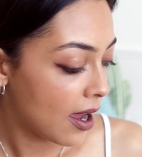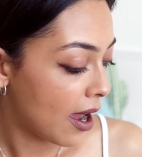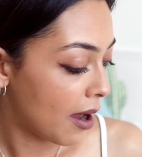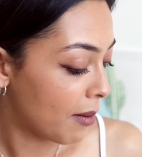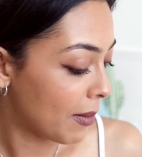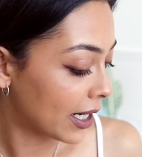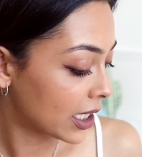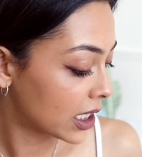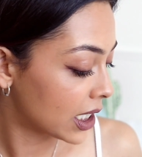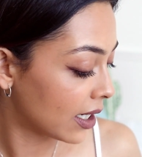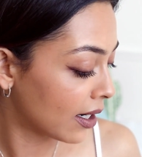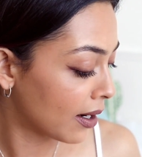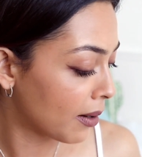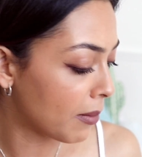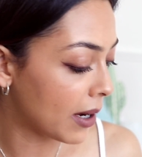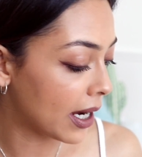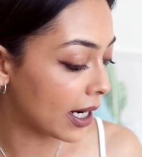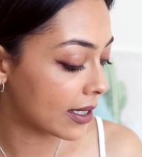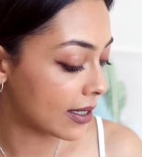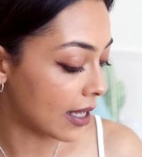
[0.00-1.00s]
I'm actually going to
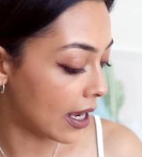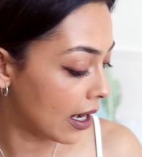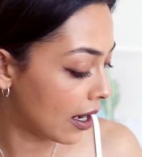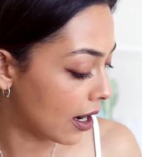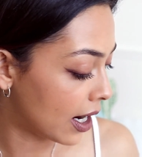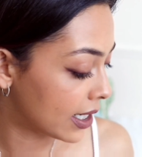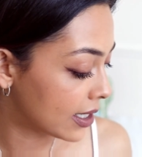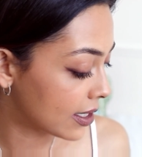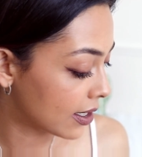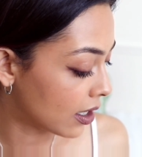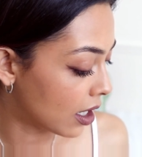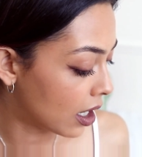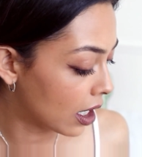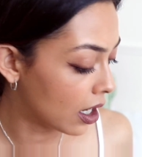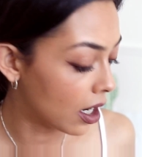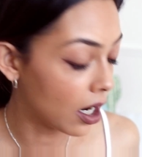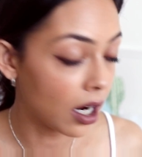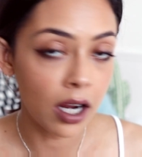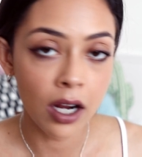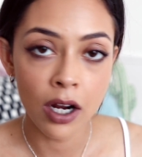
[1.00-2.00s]
mix a lighter
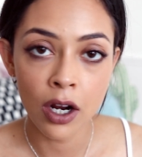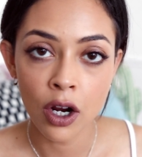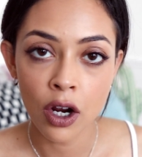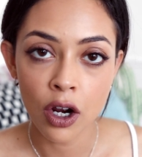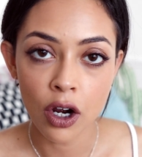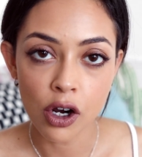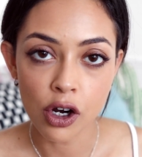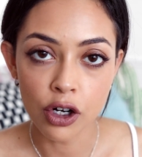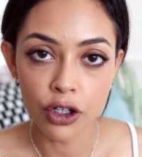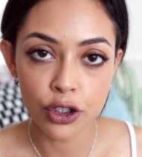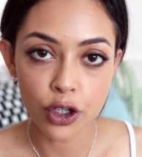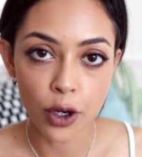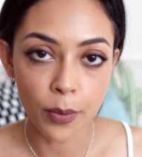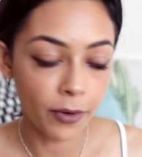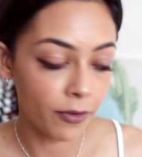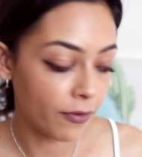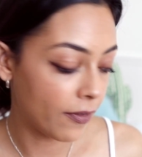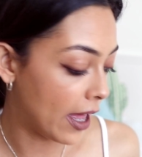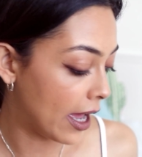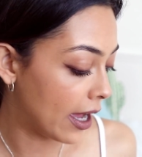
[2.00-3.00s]
colour on top
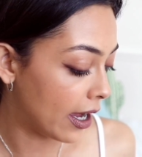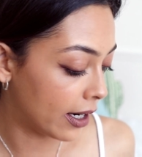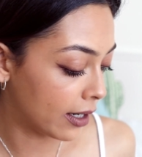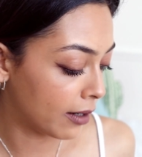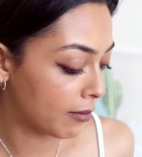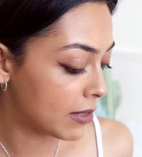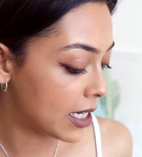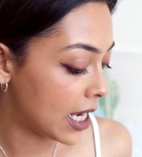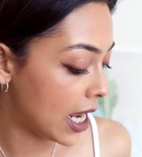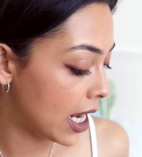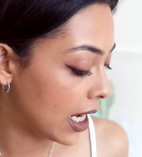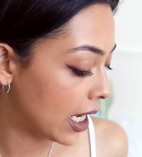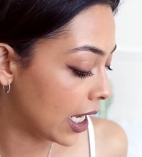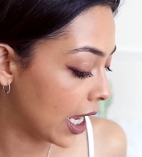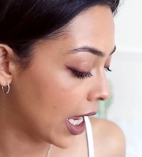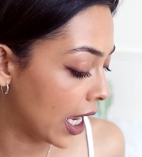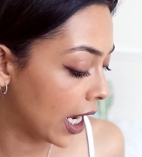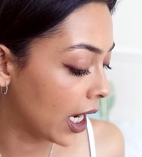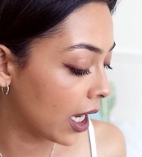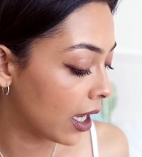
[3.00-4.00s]
of that, and I'm
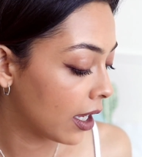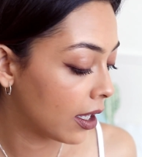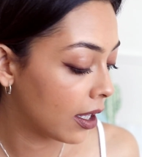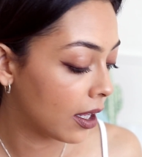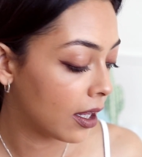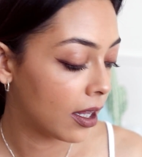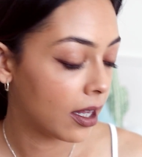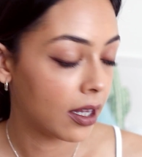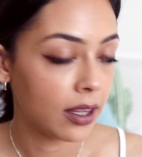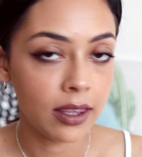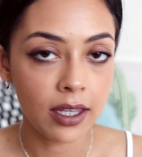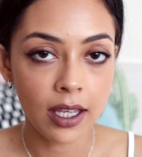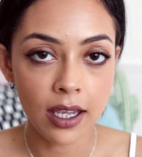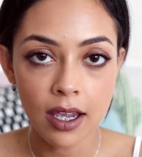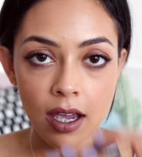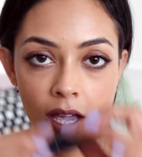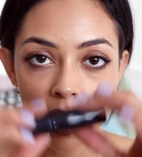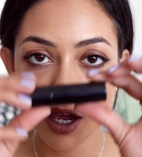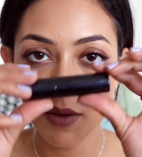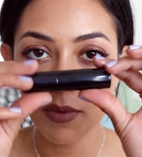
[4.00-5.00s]
taking the
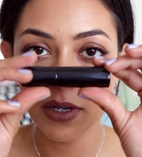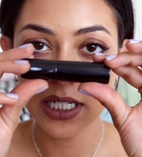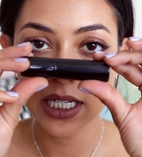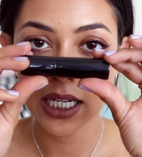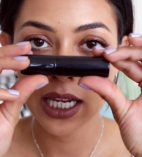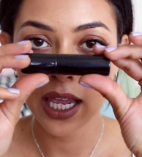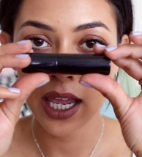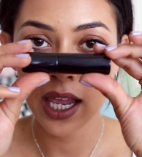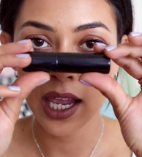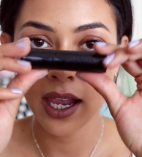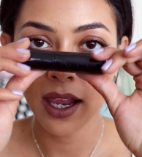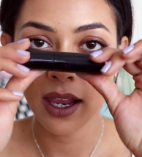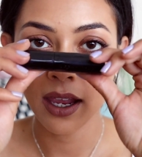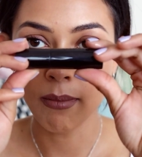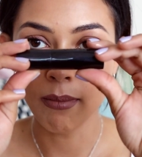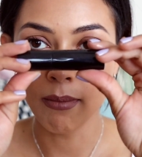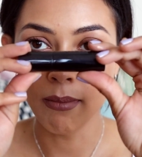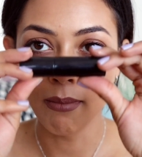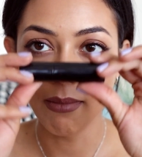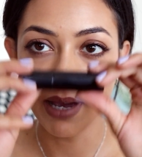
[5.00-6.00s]
Urban Decay
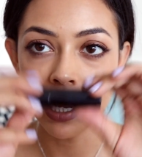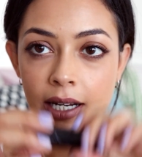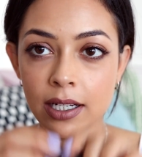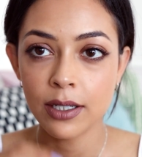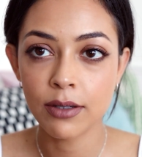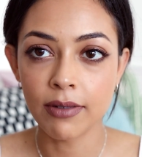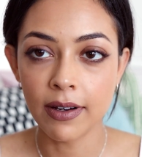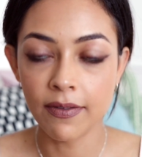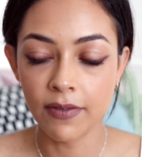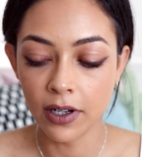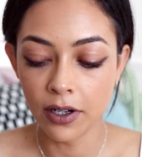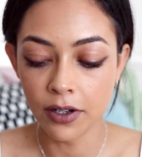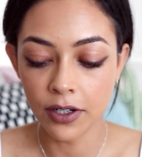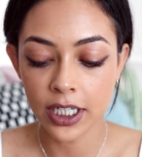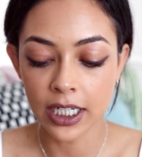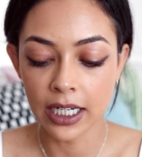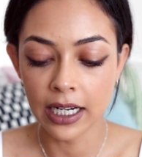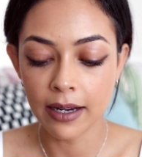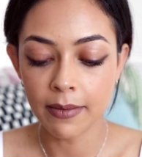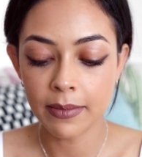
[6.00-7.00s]
Matte
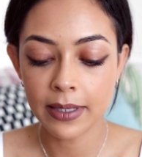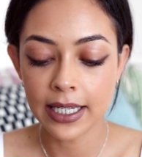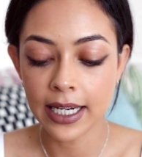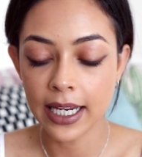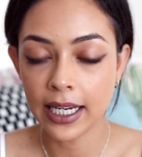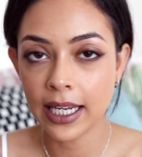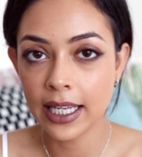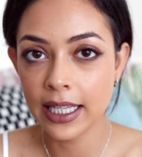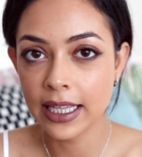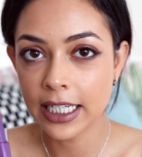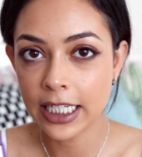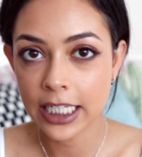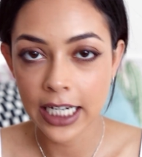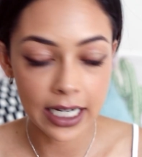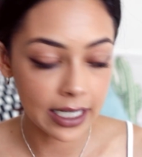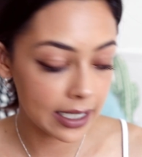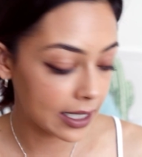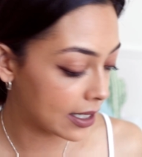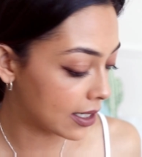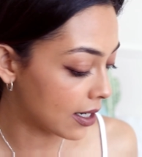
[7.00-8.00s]
Revolution lipstick in the
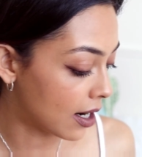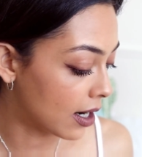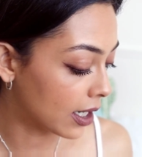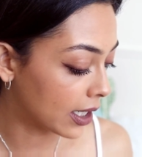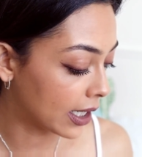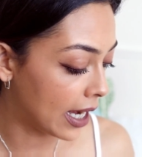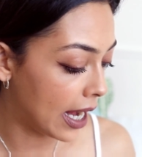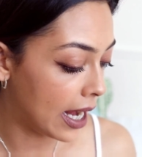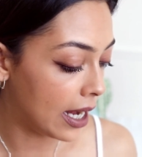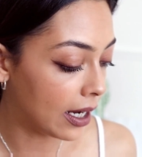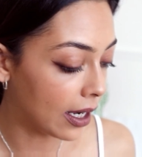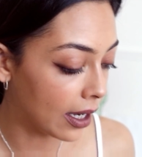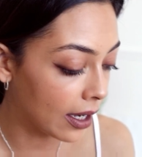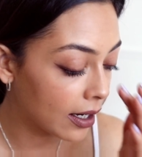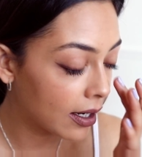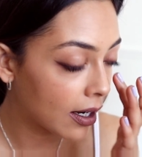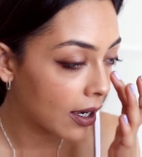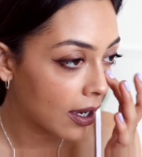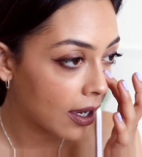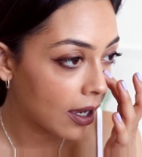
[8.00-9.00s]
shade Stark
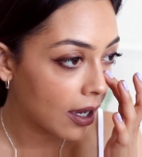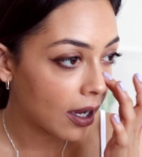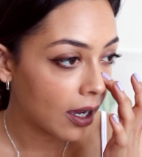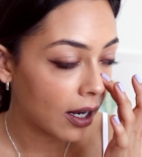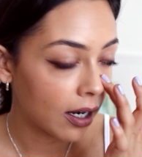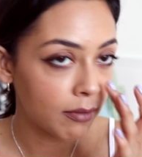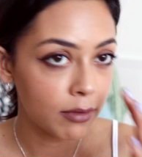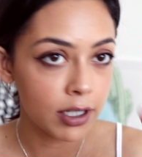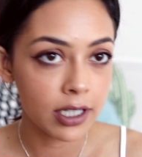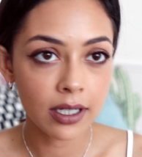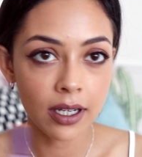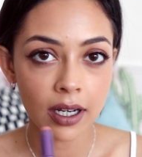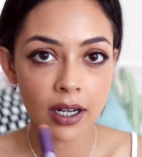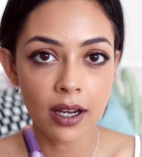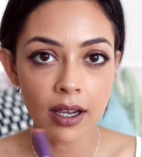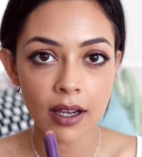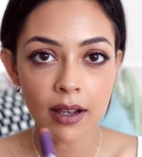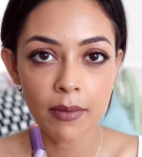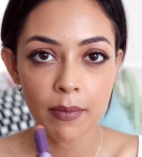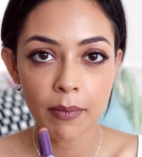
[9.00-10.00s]
Naked, and I'm just going
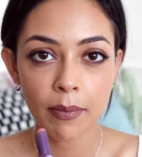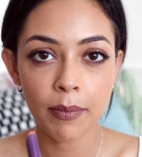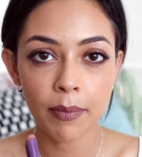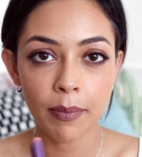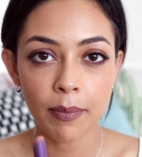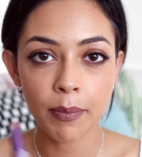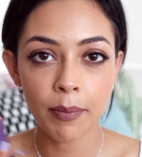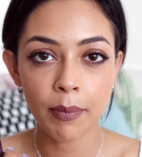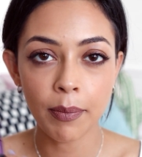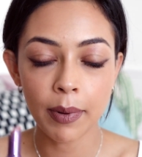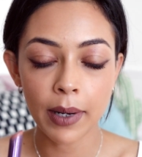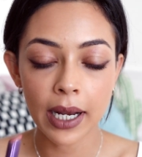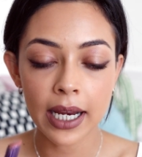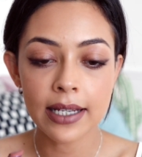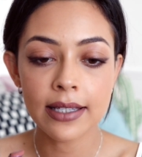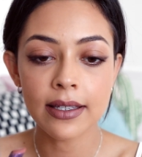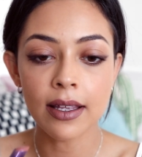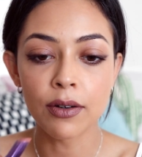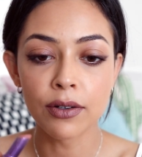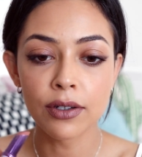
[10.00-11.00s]
to
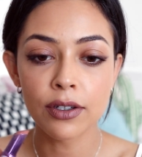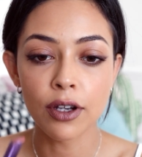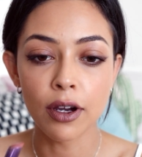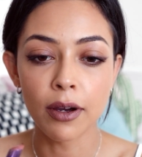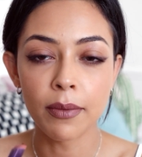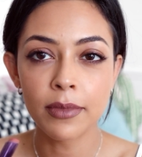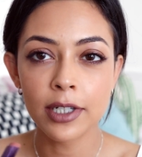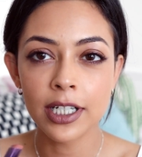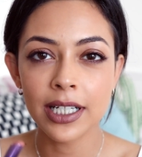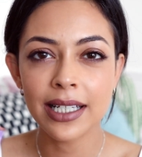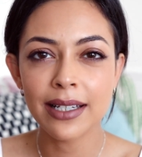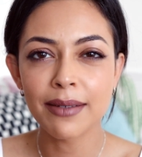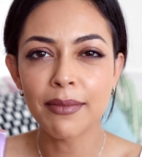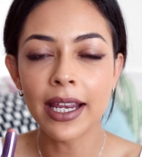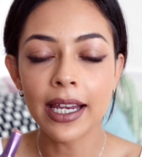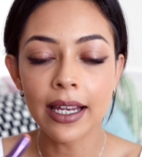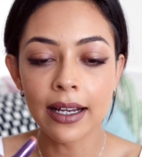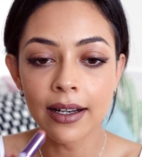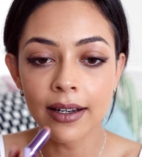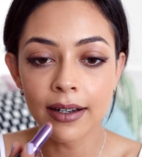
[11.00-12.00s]
place that on top just to
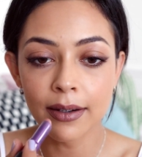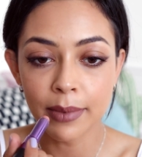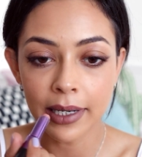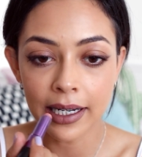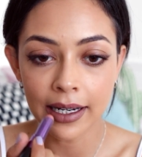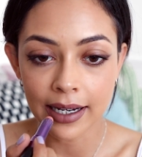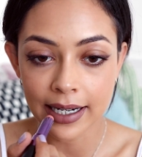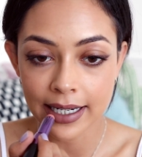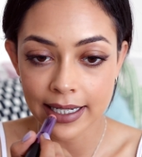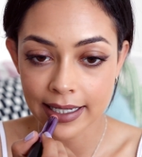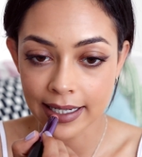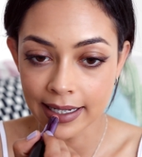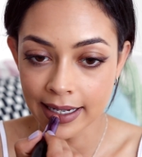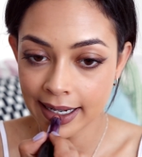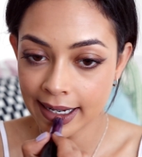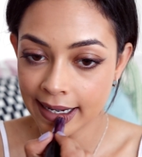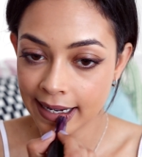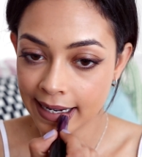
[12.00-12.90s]
make it a little bit lighter.